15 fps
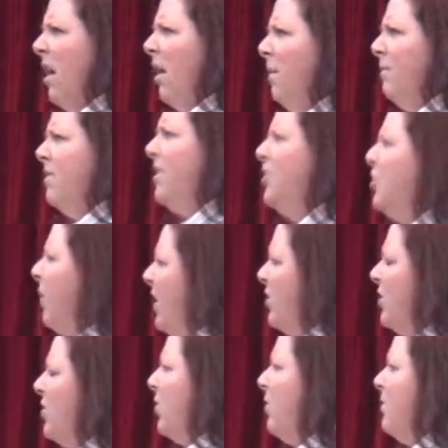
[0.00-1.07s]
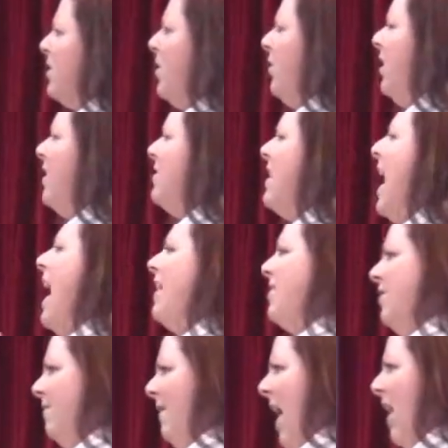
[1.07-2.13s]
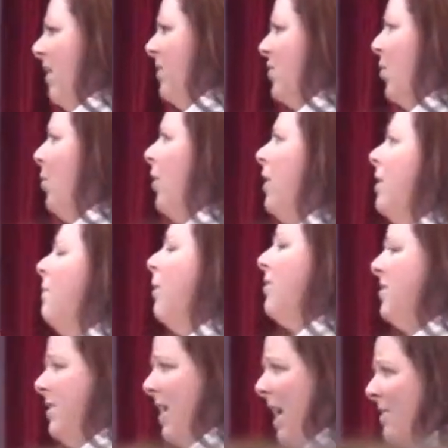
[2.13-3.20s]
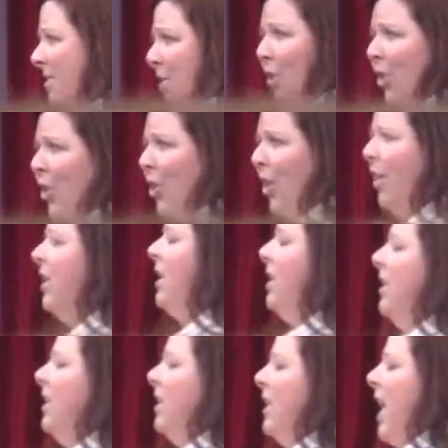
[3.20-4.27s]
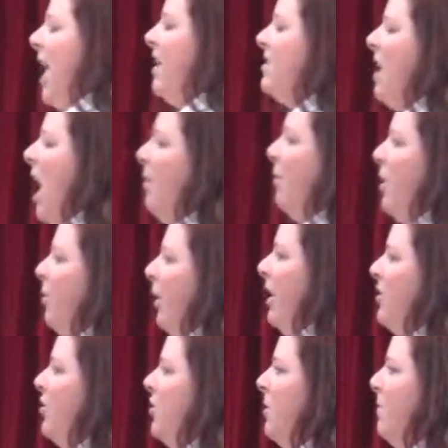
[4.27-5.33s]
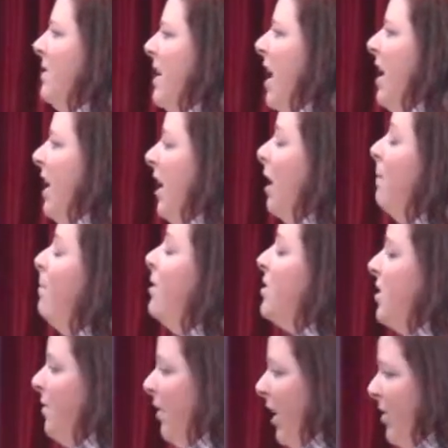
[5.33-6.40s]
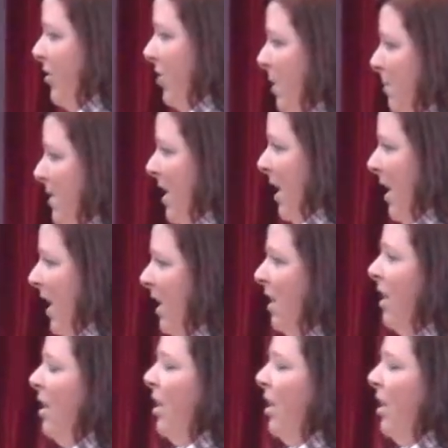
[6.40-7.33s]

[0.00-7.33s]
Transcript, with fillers: um, situations or serious acts of violence or the most deaths occur at a time when a relationship is ending, an abusive relationship is ending.